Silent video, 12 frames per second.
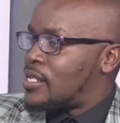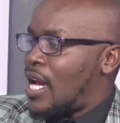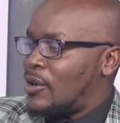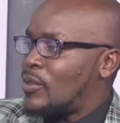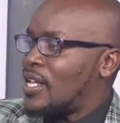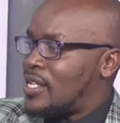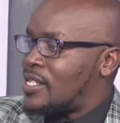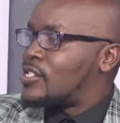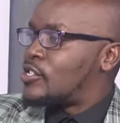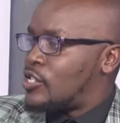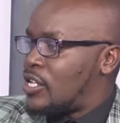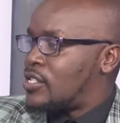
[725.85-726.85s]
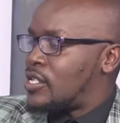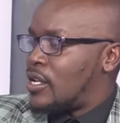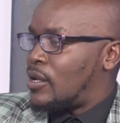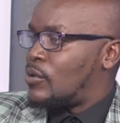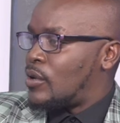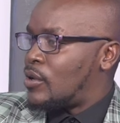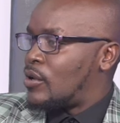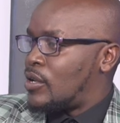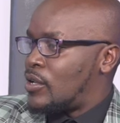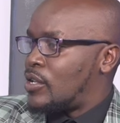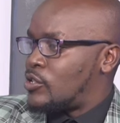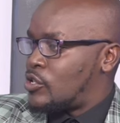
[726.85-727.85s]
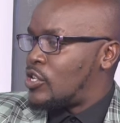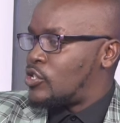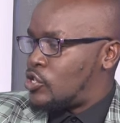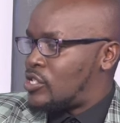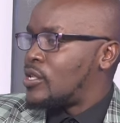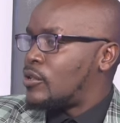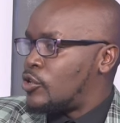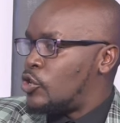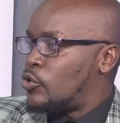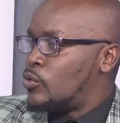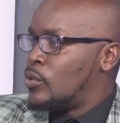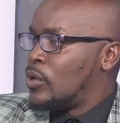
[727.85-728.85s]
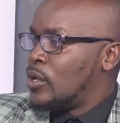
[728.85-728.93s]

I know that it's still new,